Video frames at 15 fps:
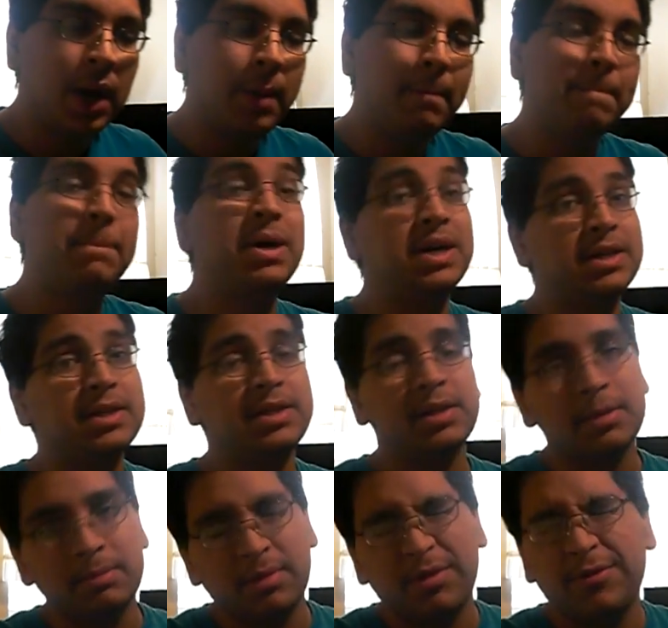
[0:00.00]
But
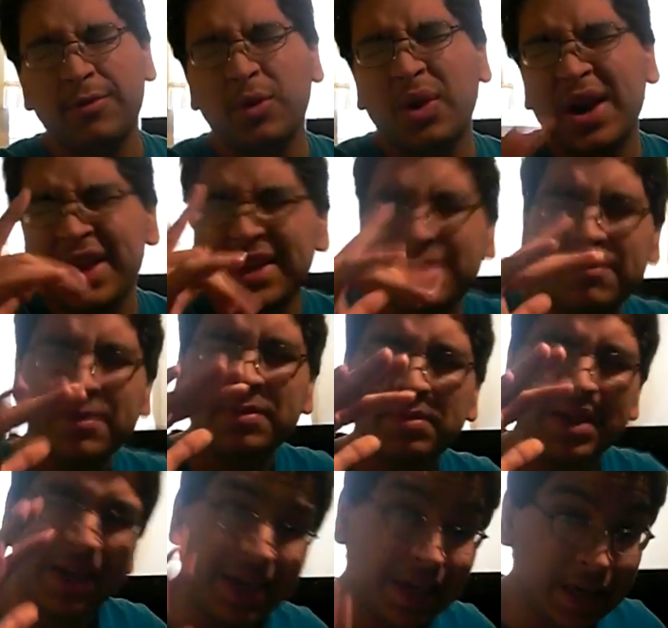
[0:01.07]
before I even
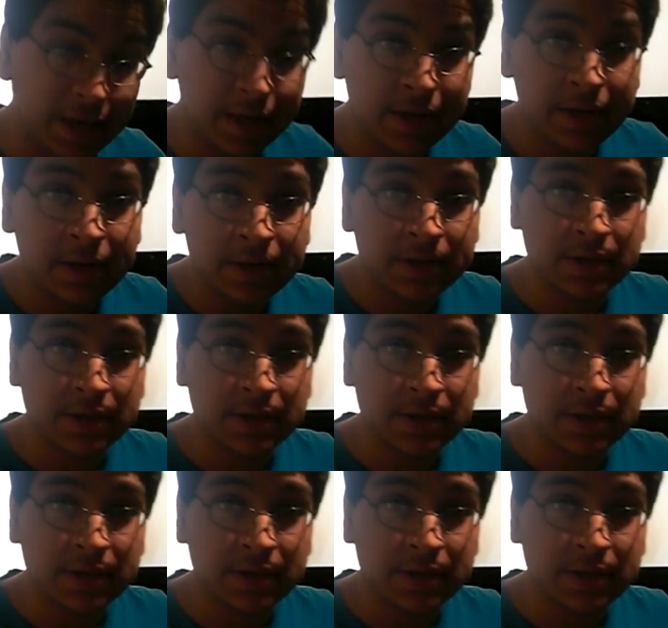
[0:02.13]
begin